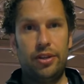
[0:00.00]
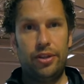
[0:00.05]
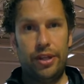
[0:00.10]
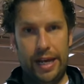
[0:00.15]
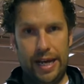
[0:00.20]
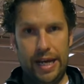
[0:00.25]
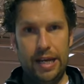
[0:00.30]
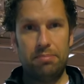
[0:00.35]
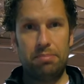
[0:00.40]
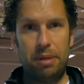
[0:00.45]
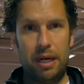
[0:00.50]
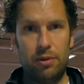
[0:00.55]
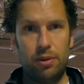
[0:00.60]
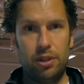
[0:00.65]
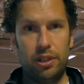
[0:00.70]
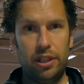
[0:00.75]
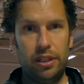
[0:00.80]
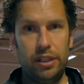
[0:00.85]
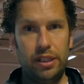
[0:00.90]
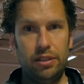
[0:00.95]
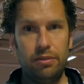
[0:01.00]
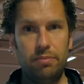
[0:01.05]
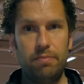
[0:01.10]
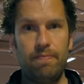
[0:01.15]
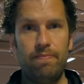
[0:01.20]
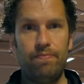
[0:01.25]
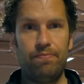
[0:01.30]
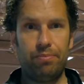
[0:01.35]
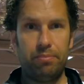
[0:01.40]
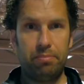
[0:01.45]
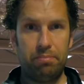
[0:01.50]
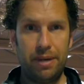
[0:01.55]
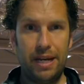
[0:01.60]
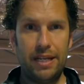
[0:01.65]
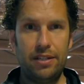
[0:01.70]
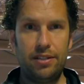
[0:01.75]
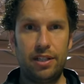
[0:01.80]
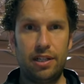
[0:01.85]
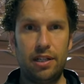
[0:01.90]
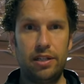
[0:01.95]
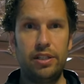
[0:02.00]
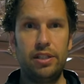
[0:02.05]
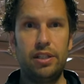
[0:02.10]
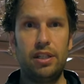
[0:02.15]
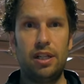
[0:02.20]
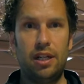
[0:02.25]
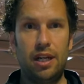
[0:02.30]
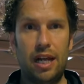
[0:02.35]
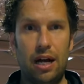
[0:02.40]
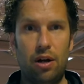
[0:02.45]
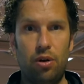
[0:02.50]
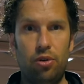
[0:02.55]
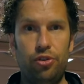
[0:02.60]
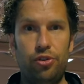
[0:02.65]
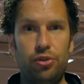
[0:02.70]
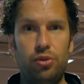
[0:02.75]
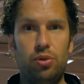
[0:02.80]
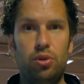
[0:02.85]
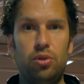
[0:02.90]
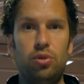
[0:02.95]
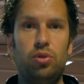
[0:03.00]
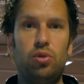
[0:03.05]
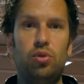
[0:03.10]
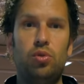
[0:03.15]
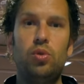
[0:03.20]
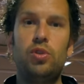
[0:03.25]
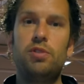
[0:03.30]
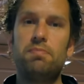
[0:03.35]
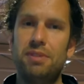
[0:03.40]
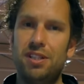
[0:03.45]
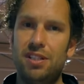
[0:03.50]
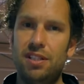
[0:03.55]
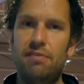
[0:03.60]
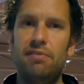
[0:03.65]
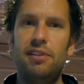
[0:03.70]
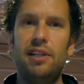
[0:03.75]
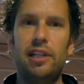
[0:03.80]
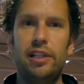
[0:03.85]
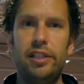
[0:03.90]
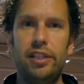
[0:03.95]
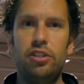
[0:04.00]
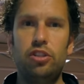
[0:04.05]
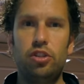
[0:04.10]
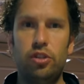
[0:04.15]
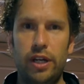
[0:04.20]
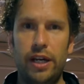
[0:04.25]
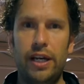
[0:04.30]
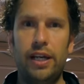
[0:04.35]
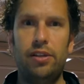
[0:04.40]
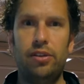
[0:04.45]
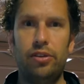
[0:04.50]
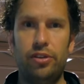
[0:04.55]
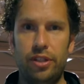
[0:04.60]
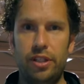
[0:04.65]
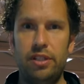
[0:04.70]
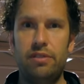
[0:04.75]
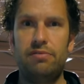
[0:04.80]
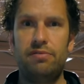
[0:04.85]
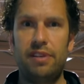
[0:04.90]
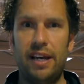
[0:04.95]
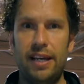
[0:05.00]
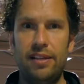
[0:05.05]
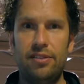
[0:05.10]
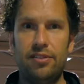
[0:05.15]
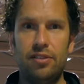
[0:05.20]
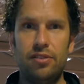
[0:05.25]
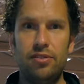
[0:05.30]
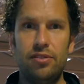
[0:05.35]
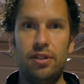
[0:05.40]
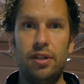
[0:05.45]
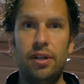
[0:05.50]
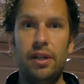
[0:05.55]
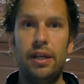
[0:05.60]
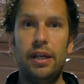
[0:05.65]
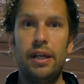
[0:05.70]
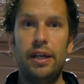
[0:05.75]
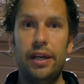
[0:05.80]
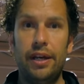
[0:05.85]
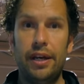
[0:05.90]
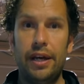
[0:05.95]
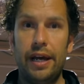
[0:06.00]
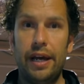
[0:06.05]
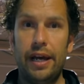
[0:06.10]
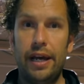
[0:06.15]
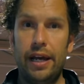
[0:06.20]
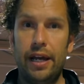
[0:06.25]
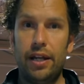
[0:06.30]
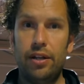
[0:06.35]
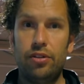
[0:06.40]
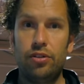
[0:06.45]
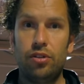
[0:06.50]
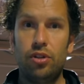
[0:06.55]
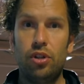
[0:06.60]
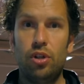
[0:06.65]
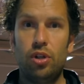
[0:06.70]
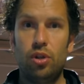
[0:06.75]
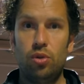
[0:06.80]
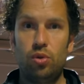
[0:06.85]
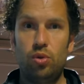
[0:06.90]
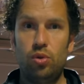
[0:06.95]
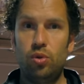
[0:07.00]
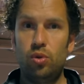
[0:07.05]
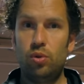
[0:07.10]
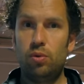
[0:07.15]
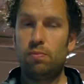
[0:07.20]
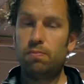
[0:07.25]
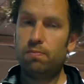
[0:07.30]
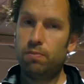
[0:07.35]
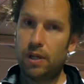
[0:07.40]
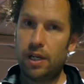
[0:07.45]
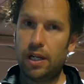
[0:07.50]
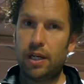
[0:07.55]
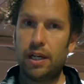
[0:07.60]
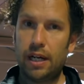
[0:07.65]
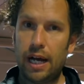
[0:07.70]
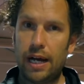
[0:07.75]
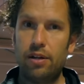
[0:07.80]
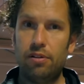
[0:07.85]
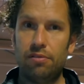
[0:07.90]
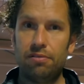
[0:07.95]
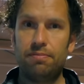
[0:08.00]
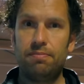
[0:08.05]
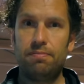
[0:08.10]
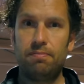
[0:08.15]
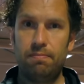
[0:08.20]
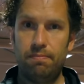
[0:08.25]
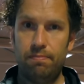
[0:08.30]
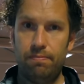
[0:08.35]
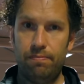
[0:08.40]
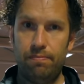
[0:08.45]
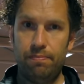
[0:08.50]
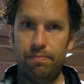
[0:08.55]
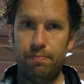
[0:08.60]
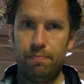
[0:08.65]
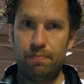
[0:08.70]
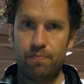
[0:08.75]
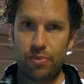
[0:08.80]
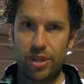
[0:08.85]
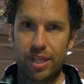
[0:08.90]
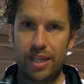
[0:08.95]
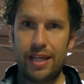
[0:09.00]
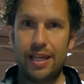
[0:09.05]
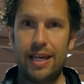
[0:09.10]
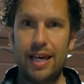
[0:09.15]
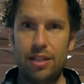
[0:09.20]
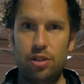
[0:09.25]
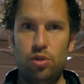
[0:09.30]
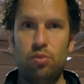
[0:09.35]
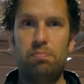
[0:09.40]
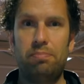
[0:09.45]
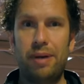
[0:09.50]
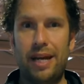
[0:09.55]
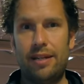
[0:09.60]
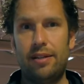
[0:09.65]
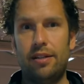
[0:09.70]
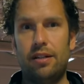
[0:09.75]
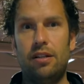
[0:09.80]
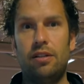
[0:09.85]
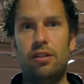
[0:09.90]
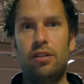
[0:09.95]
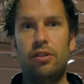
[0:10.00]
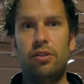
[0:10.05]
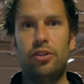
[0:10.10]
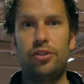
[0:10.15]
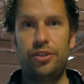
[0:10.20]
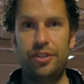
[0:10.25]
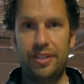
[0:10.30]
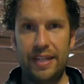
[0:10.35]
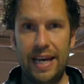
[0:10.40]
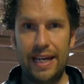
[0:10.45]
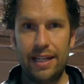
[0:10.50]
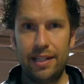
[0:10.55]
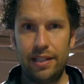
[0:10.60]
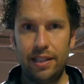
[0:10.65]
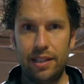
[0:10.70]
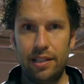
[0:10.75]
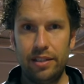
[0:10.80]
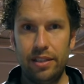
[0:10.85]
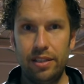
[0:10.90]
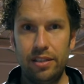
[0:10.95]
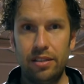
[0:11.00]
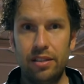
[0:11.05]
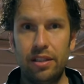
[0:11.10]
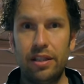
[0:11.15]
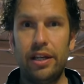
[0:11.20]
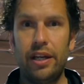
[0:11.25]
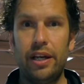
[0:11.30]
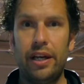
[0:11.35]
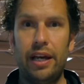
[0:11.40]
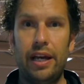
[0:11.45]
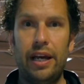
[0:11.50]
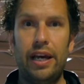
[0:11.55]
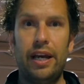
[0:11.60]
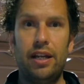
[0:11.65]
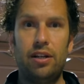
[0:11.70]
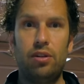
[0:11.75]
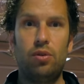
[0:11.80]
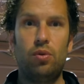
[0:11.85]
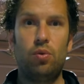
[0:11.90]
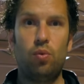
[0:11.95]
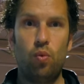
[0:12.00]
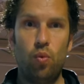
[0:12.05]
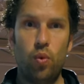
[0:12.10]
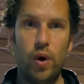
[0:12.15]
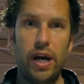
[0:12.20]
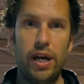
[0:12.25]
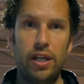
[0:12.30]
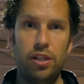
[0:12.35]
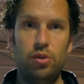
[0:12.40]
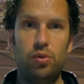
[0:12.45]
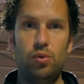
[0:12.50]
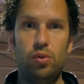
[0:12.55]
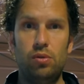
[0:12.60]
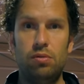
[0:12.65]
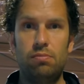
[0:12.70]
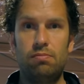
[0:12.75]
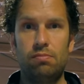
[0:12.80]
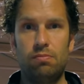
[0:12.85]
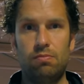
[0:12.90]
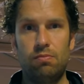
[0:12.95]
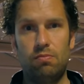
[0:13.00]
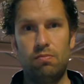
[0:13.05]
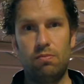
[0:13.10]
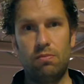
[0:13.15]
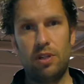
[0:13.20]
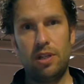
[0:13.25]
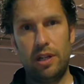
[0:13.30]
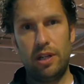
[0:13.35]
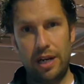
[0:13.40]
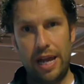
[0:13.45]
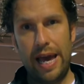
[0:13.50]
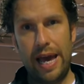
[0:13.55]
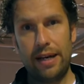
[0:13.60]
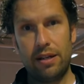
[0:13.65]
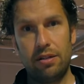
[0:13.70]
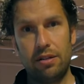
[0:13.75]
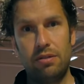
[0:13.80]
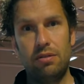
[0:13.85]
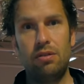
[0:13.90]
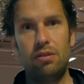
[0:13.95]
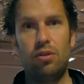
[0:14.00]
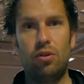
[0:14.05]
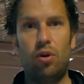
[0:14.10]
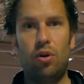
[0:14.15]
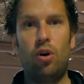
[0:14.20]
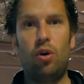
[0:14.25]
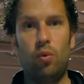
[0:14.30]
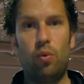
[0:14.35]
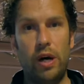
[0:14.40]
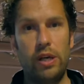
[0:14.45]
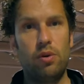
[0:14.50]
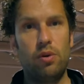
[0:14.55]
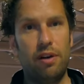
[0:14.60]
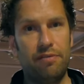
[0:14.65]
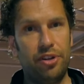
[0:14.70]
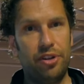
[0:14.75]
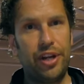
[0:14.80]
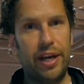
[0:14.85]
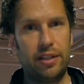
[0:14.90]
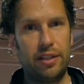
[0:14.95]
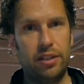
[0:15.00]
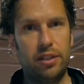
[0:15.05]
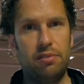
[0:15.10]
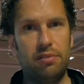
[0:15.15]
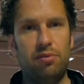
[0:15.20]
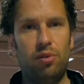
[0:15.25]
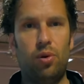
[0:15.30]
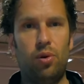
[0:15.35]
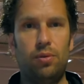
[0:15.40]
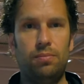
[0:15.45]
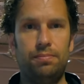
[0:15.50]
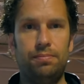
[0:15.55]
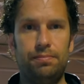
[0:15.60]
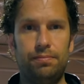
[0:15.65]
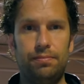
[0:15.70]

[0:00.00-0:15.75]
the hang power clean basically allows you to specifically train these phases and to kind of get you better technically at where you lack or where you have a technical flaw.